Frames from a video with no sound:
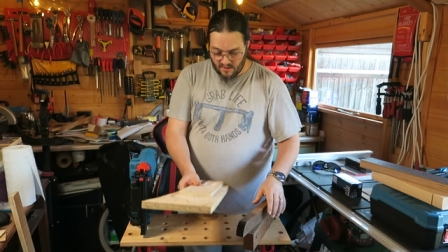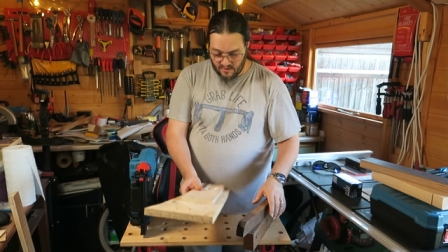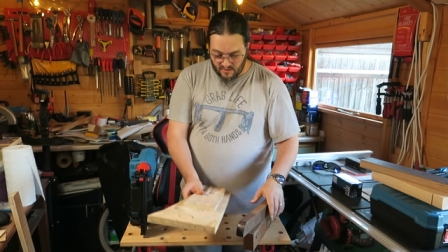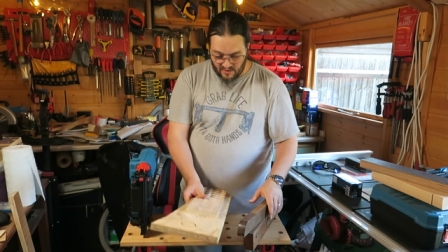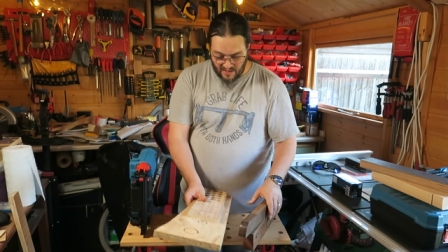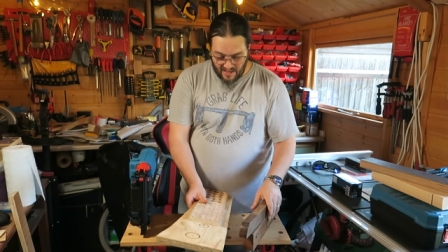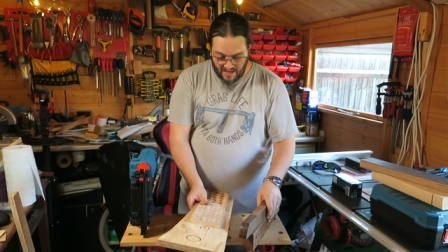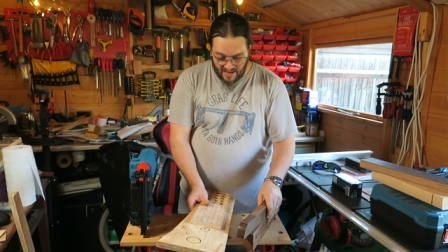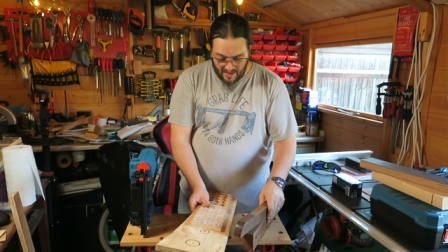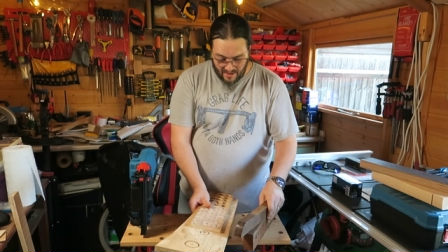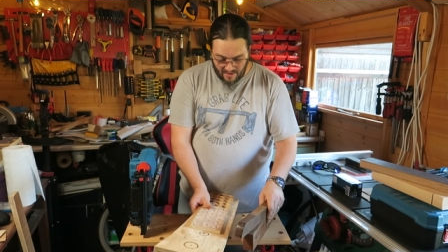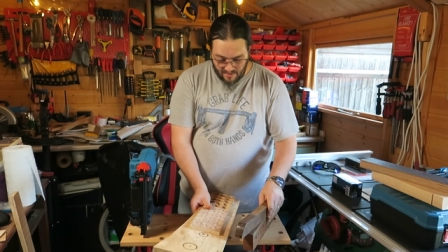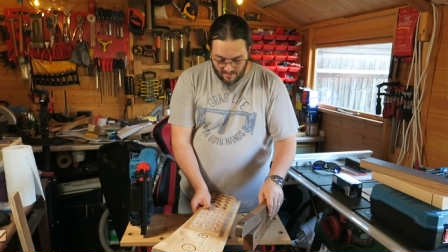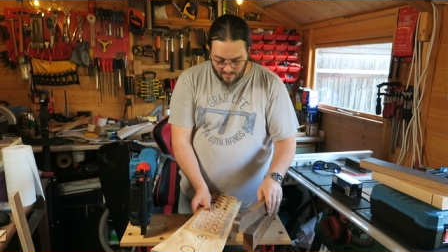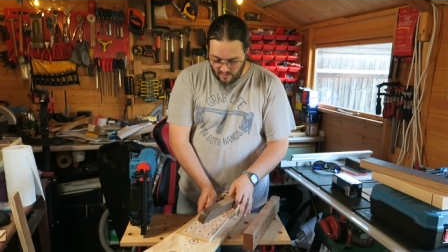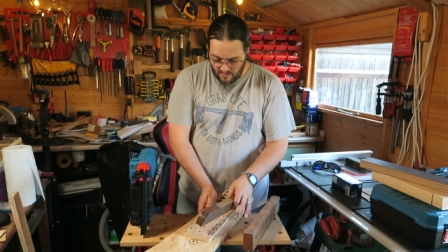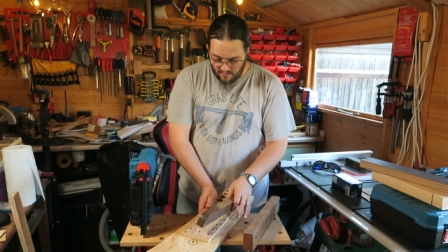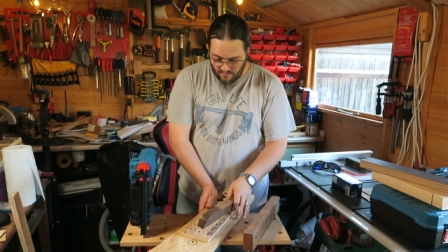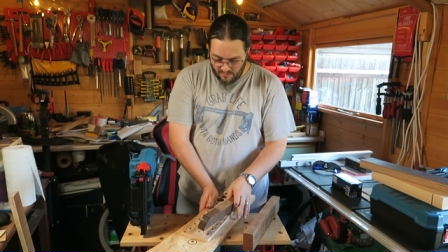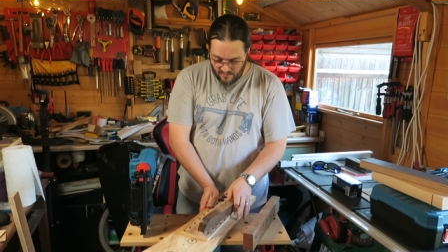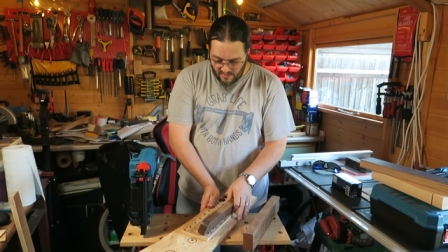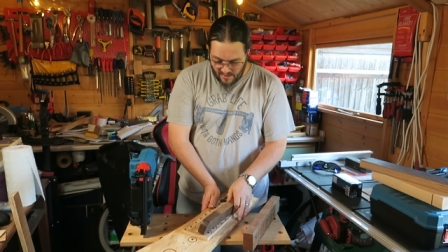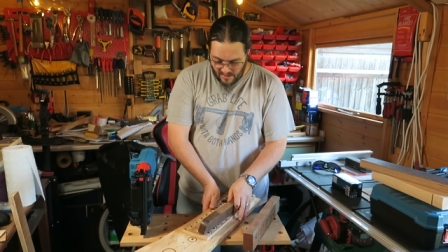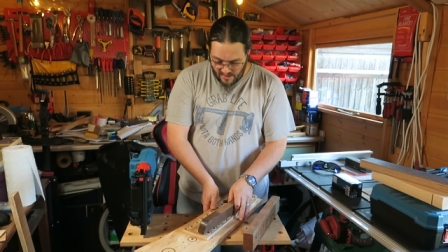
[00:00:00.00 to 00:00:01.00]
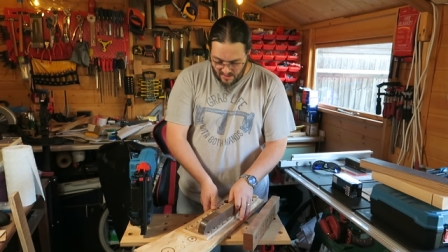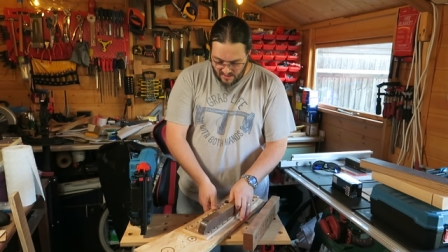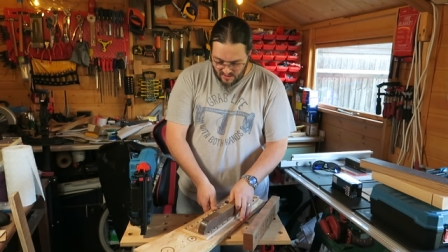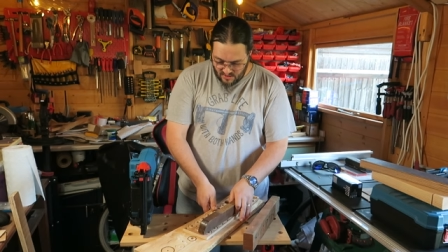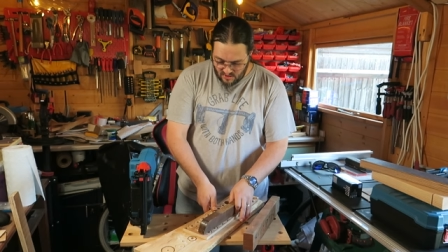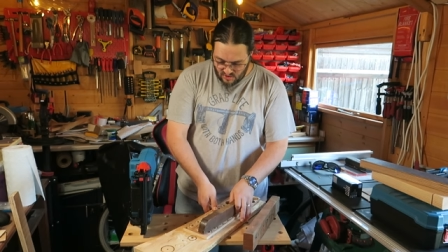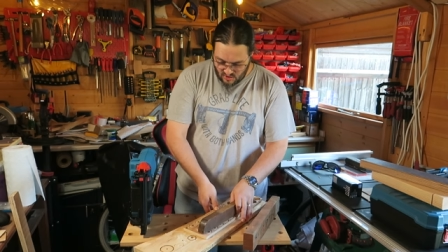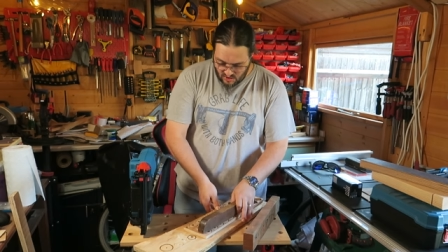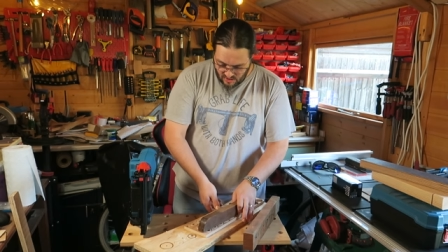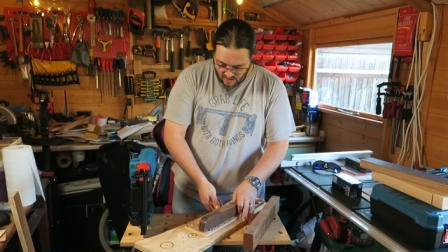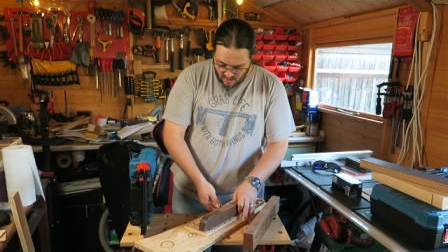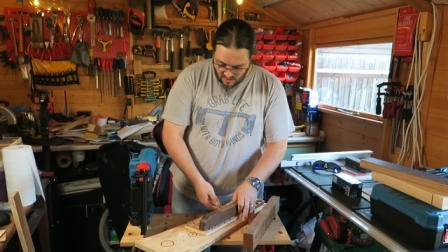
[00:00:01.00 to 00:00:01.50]
that with
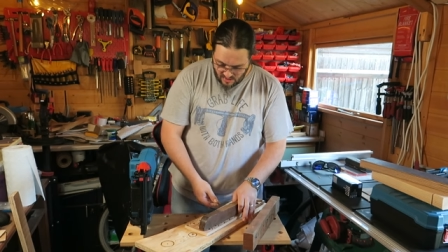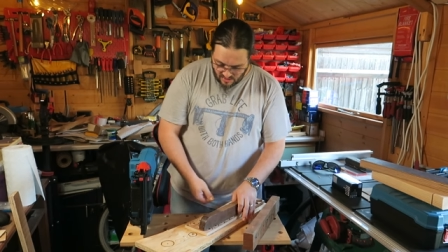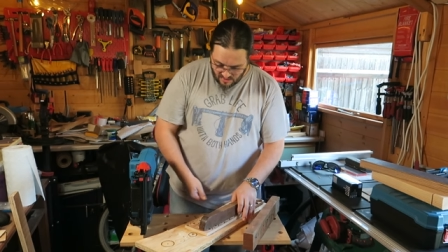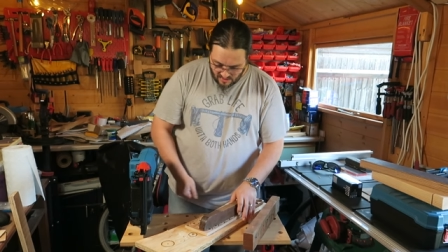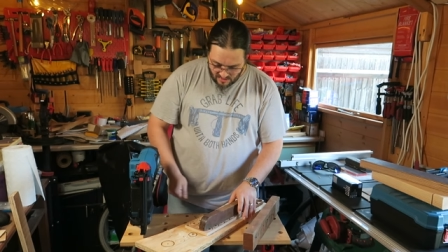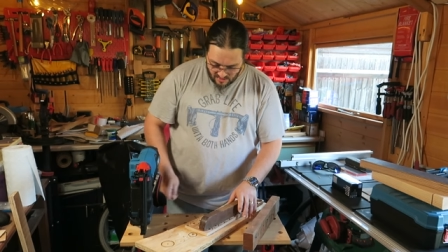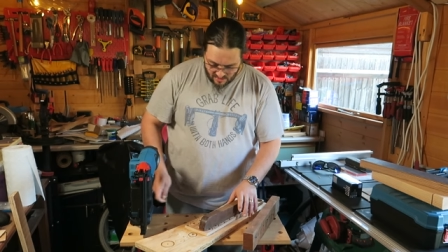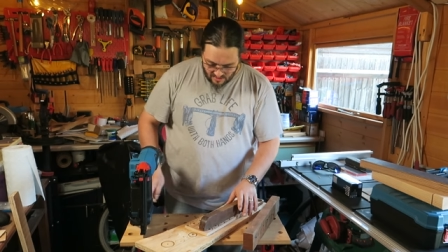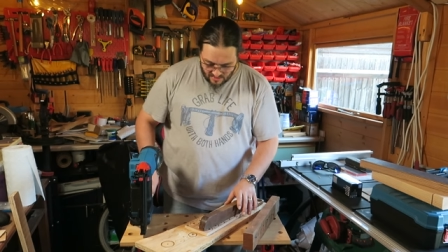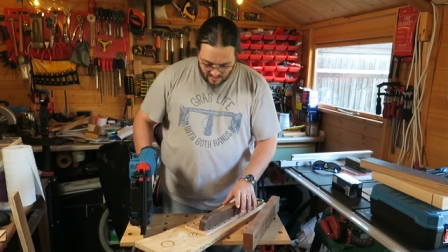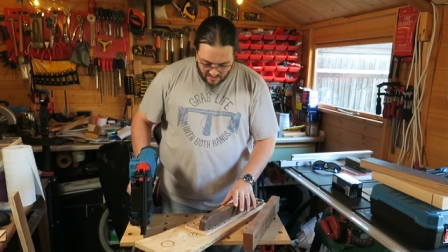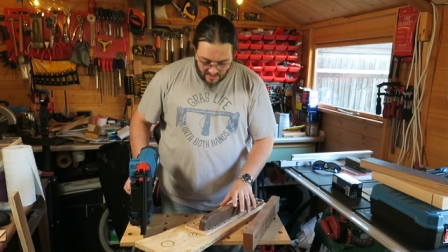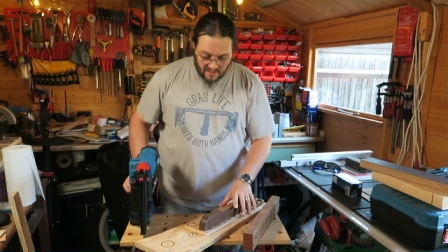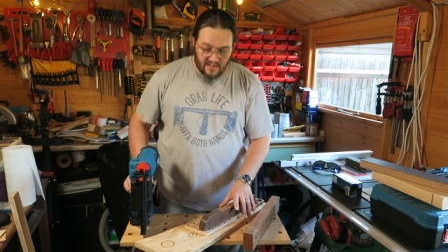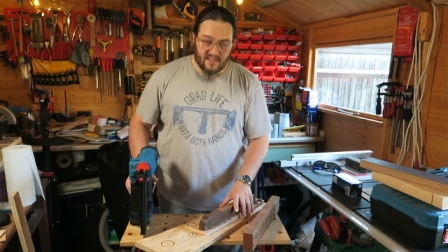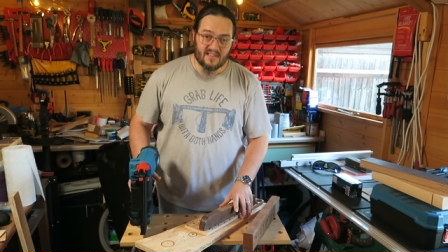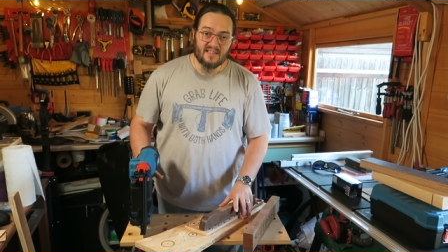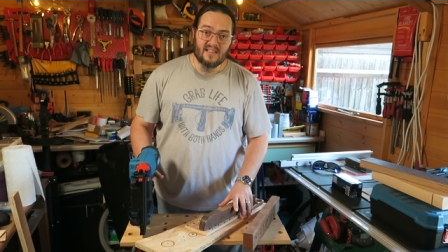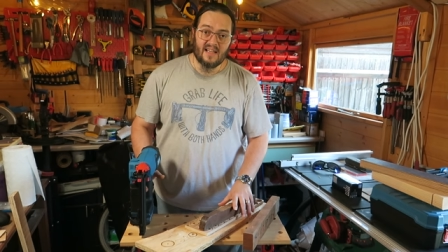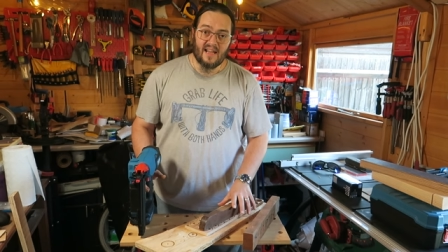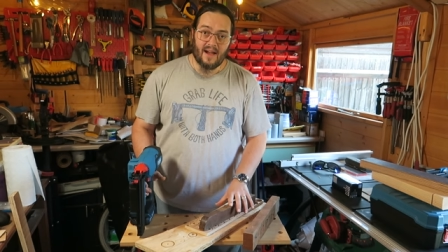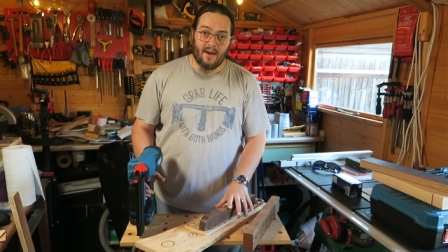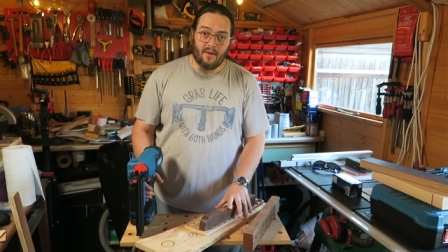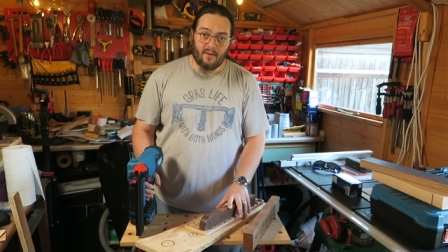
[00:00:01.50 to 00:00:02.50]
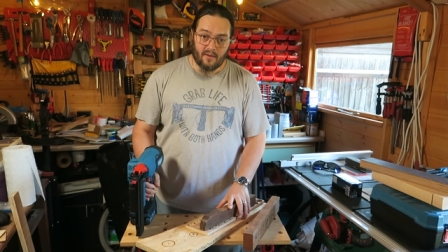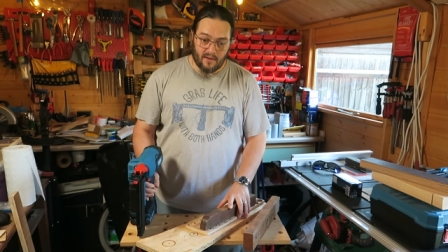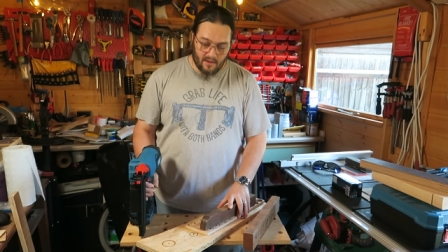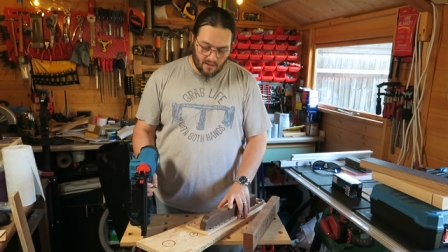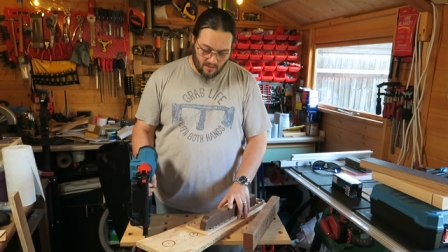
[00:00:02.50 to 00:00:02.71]
this and see how it